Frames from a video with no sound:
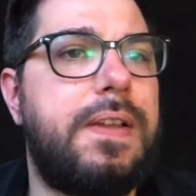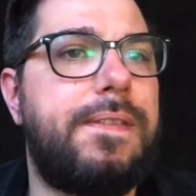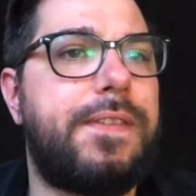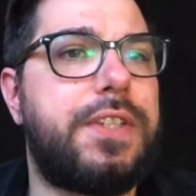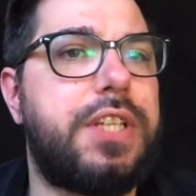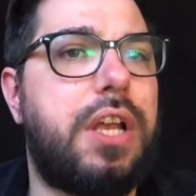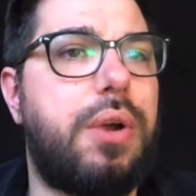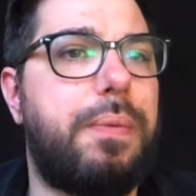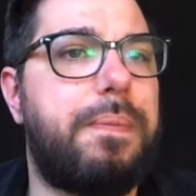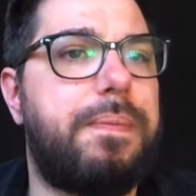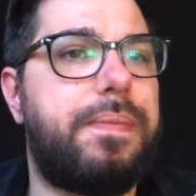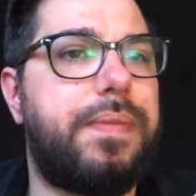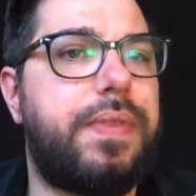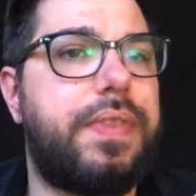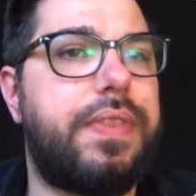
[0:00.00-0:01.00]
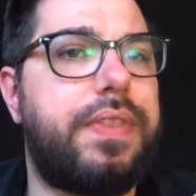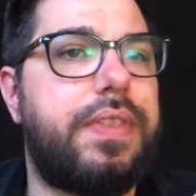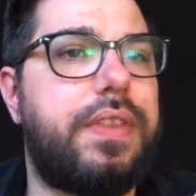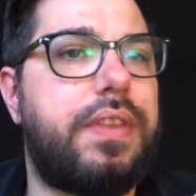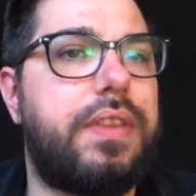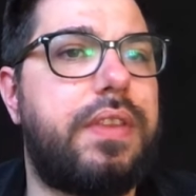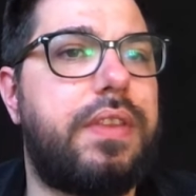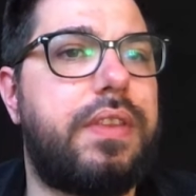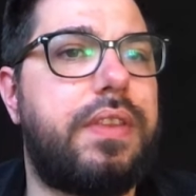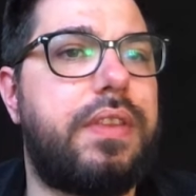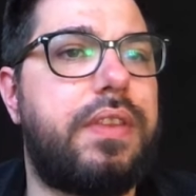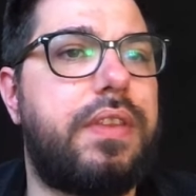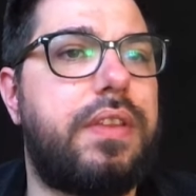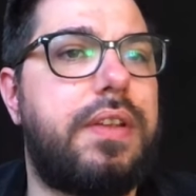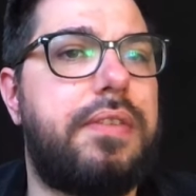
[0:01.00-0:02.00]
So,
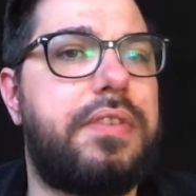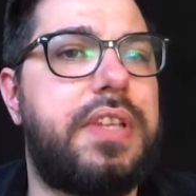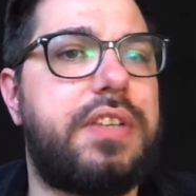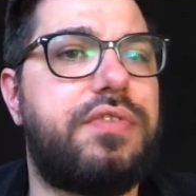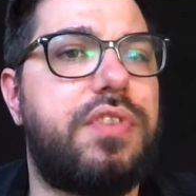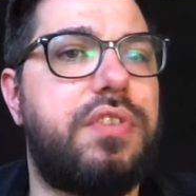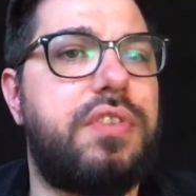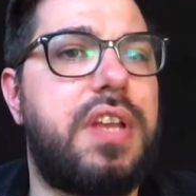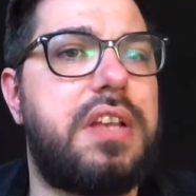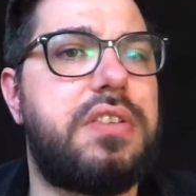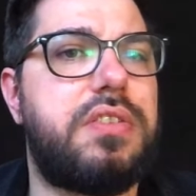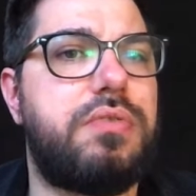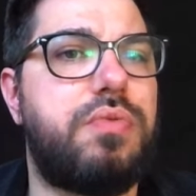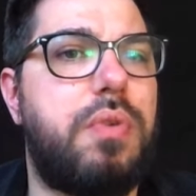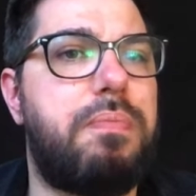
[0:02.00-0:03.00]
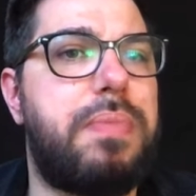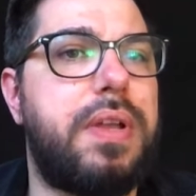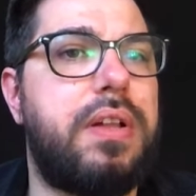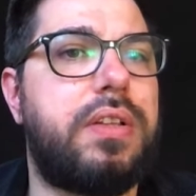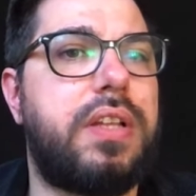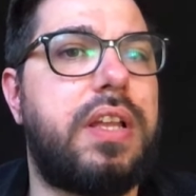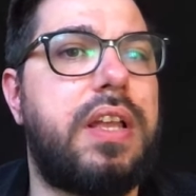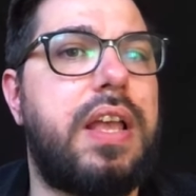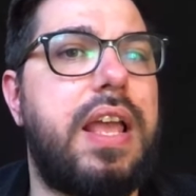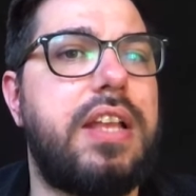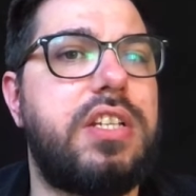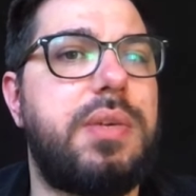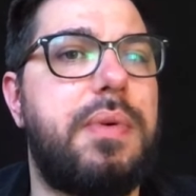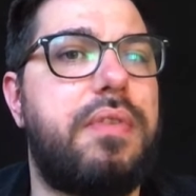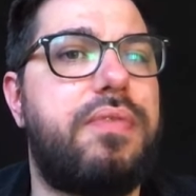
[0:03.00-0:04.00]
over the next few lessons, we'll build a
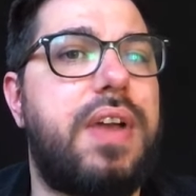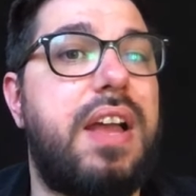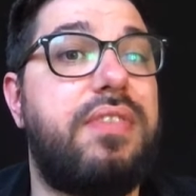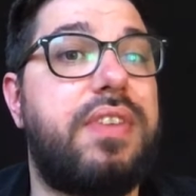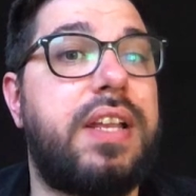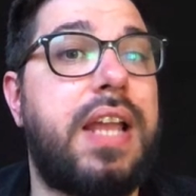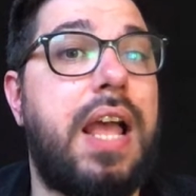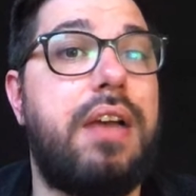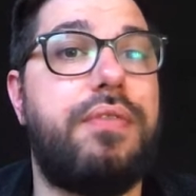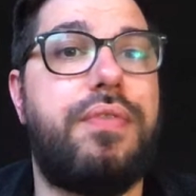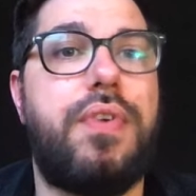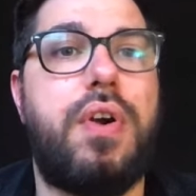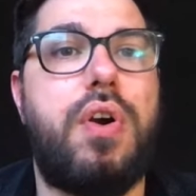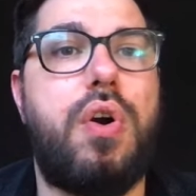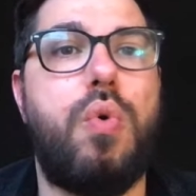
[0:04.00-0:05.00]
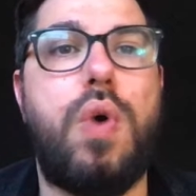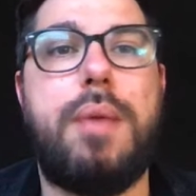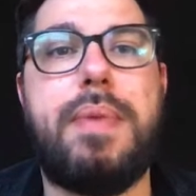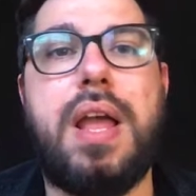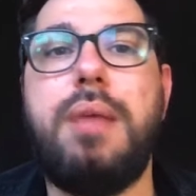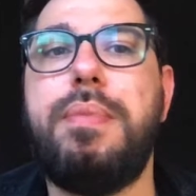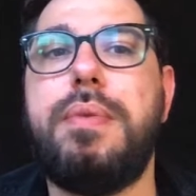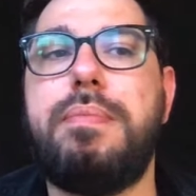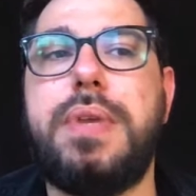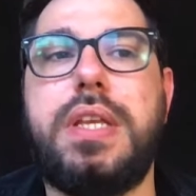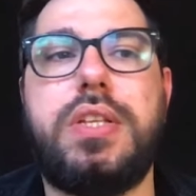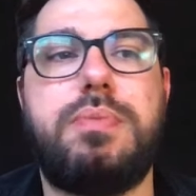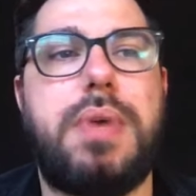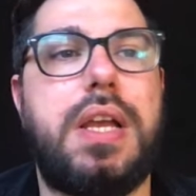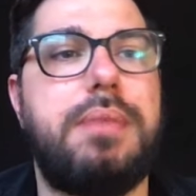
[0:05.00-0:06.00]
HTML5 cat photo web app
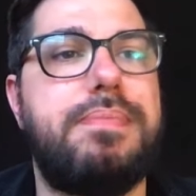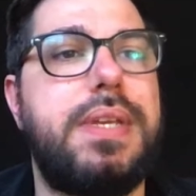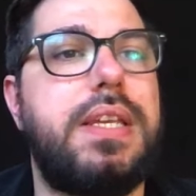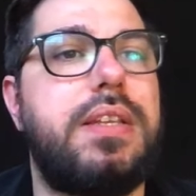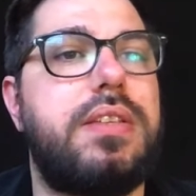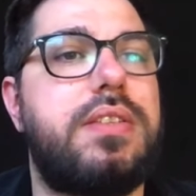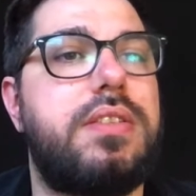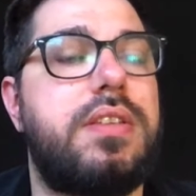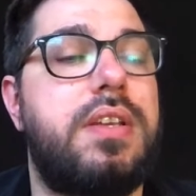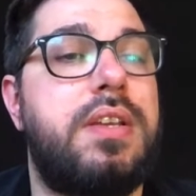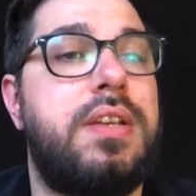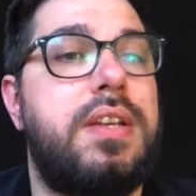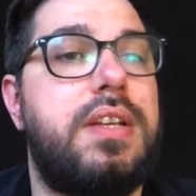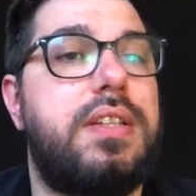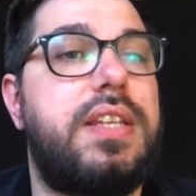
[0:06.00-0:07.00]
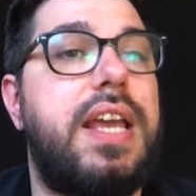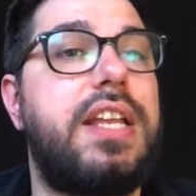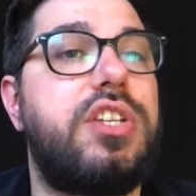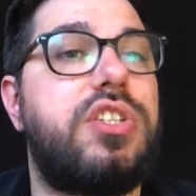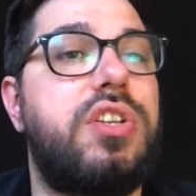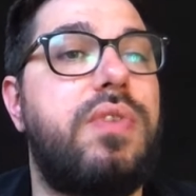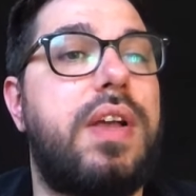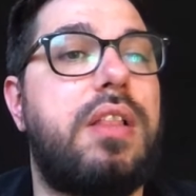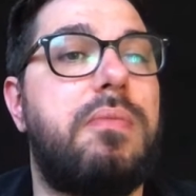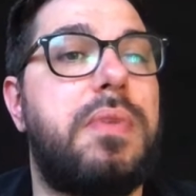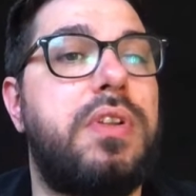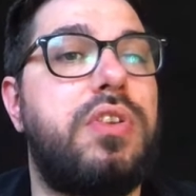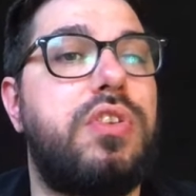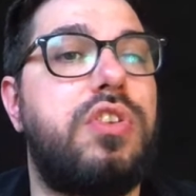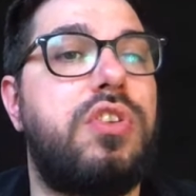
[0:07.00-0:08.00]
piece by piece. The H2
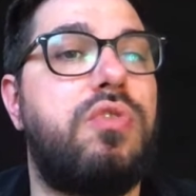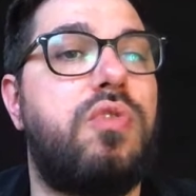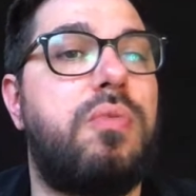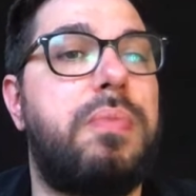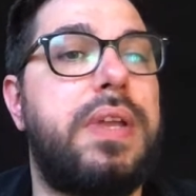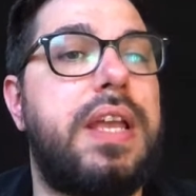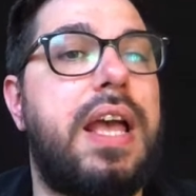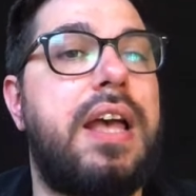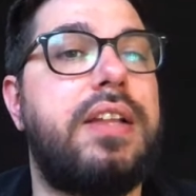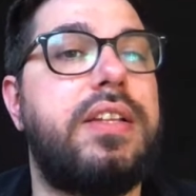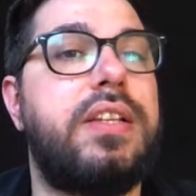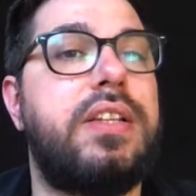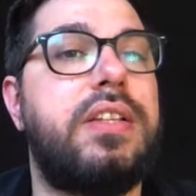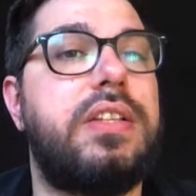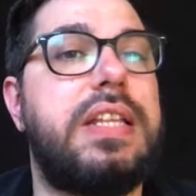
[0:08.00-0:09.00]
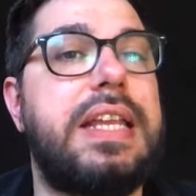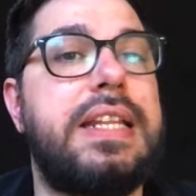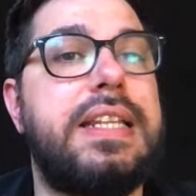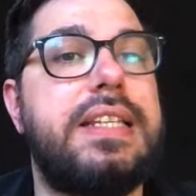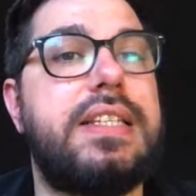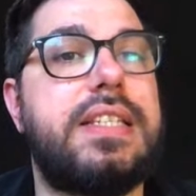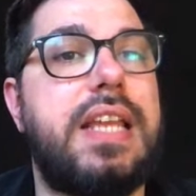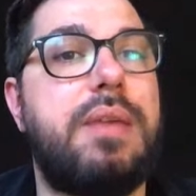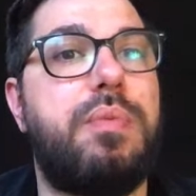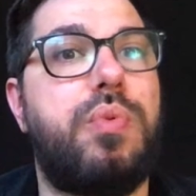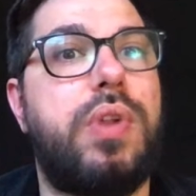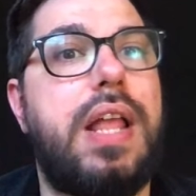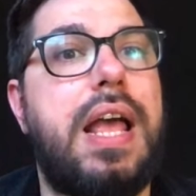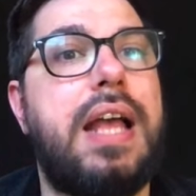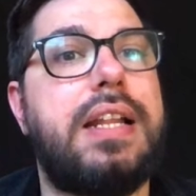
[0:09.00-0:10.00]
element you will be adding in this step
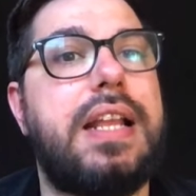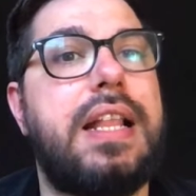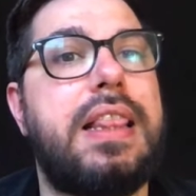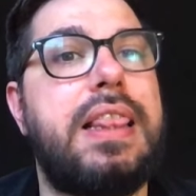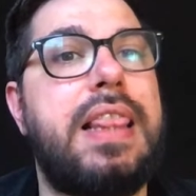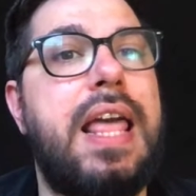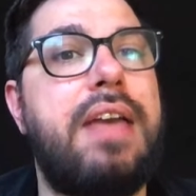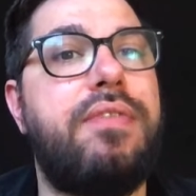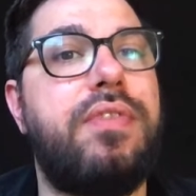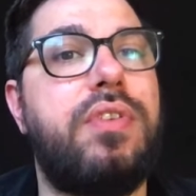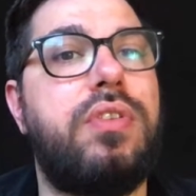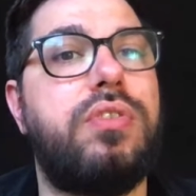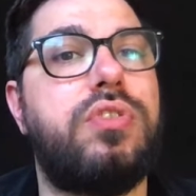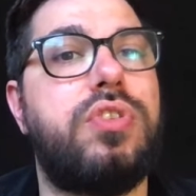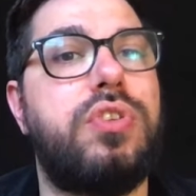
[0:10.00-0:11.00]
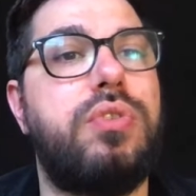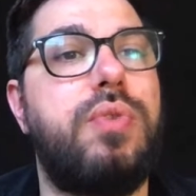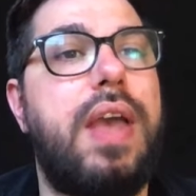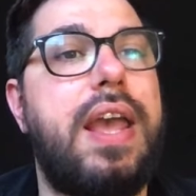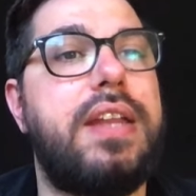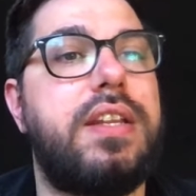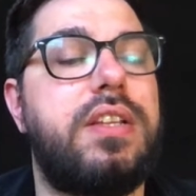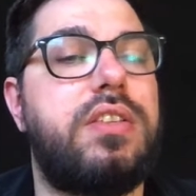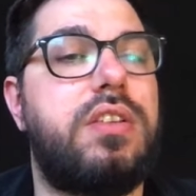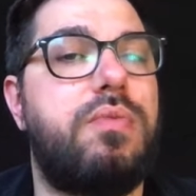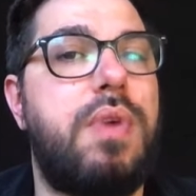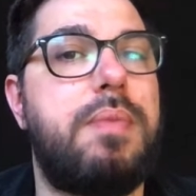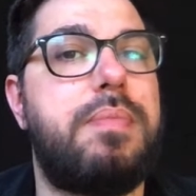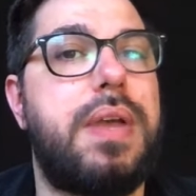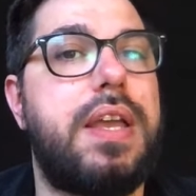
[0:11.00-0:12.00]
will add a level 2 heading to the
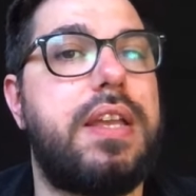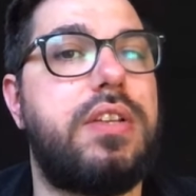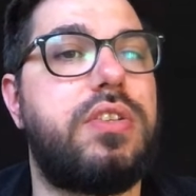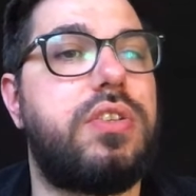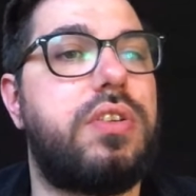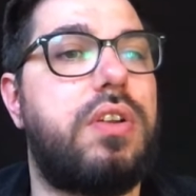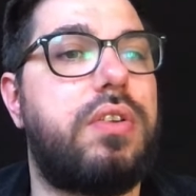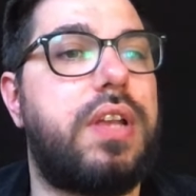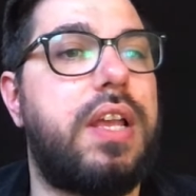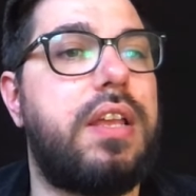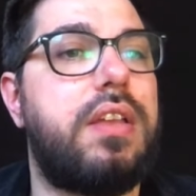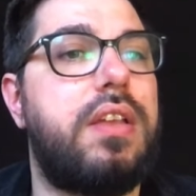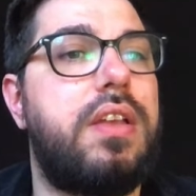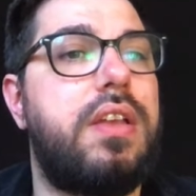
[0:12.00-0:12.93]
web page. Okay.